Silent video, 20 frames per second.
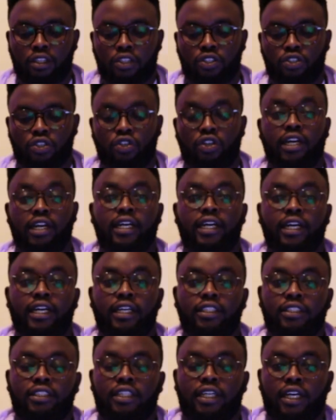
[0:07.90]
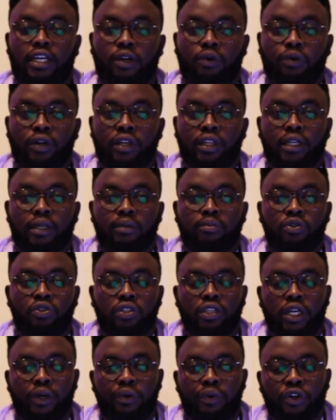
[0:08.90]
So hi guys, welcome.
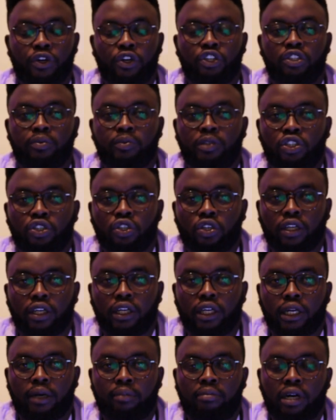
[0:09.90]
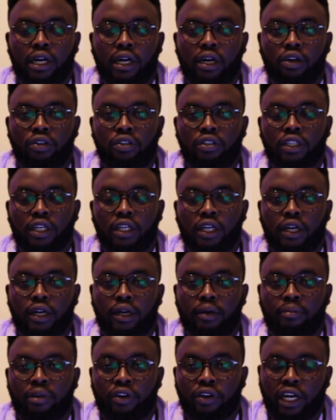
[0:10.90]
Today we're going to be talking about
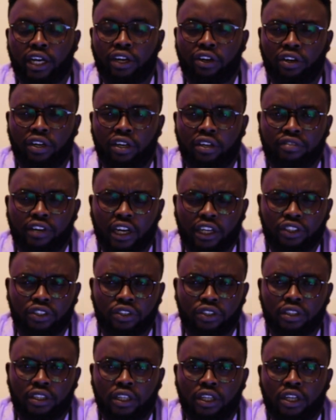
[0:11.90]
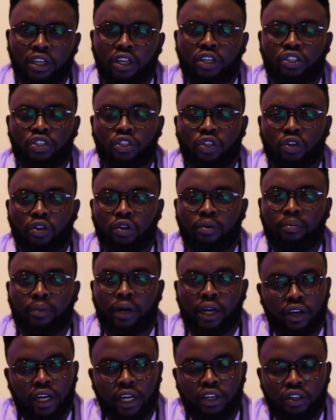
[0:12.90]
myocardial infarction. So
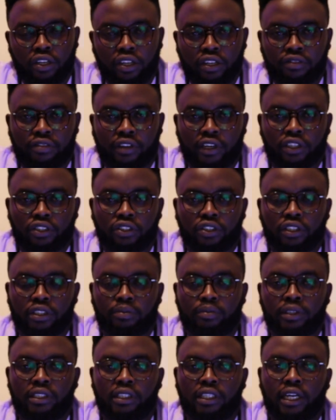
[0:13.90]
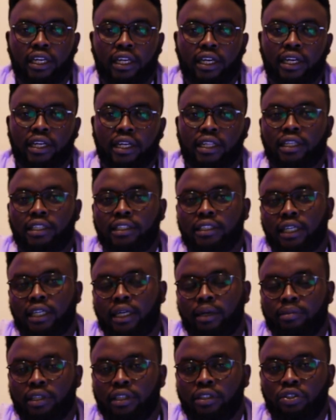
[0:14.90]
myocardial infarction is basically another
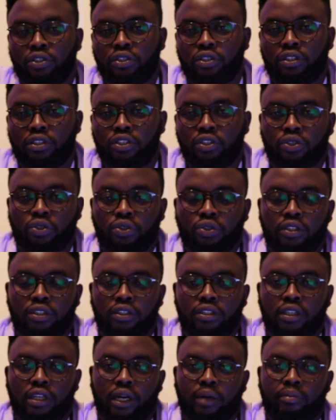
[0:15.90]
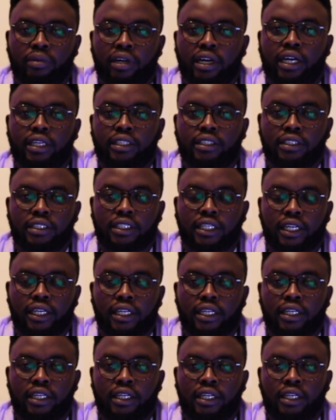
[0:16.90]
term that is used to describe a heart attack.